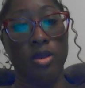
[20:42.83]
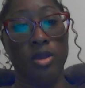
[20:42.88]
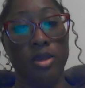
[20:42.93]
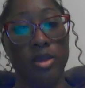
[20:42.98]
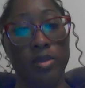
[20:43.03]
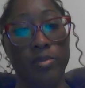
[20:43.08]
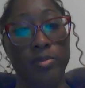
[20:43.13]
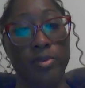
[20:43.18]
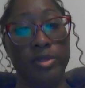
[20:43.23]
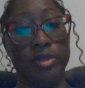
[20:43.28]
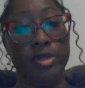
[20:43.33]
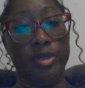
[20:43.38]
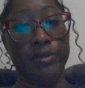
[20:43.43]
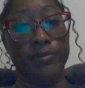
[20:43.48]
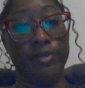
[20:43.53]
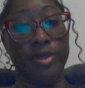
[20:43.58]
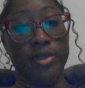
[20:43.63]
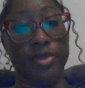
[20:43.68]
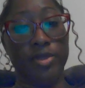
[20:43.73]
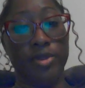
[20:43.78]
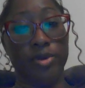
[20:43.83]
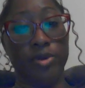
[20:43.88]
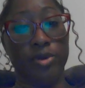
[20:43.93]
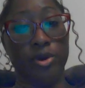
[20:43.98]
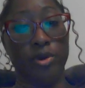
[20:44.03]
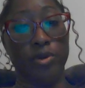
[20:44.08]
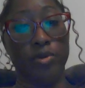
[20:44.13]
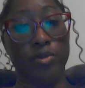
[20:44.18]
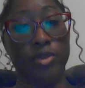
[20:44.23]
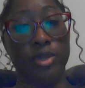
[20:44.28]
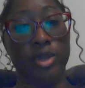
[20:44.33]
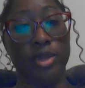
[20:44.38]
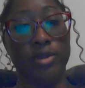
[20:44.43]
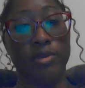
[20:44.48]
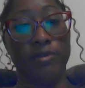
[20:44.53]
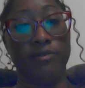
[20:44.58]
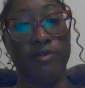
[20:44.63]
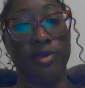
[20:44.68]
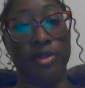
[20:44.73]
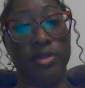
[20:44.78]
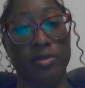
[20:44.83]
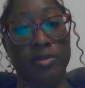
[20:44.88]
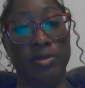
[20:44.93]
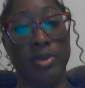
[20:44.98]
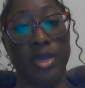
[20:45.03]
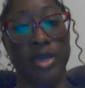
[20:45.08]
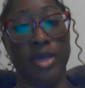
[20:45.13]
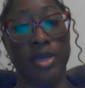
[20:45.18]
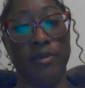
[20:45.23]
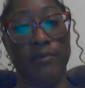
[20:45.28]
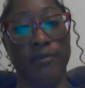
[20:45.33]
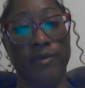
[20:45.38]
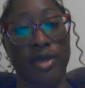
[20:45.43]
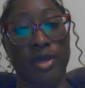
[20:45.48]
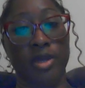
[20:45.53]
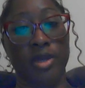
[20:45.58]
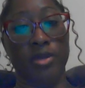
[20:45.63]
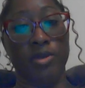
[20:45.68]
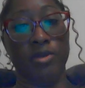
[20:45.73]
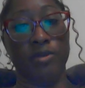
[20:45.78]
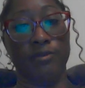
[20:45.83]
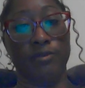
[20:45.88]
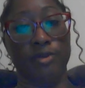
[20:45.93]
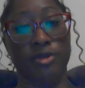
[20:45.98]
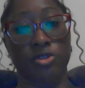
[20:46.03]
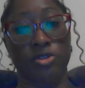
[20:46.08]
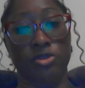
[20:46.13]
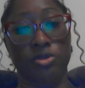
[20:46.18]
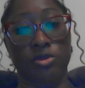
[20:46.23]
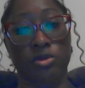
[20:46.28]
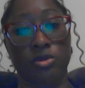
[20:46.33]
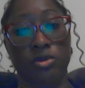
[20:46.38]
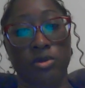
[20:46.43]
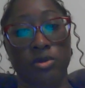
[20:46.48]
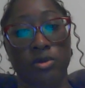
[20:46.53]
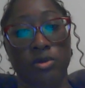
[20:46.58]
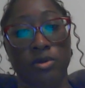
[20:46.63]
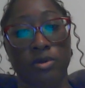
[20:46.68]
He believed that the growth and development of an individual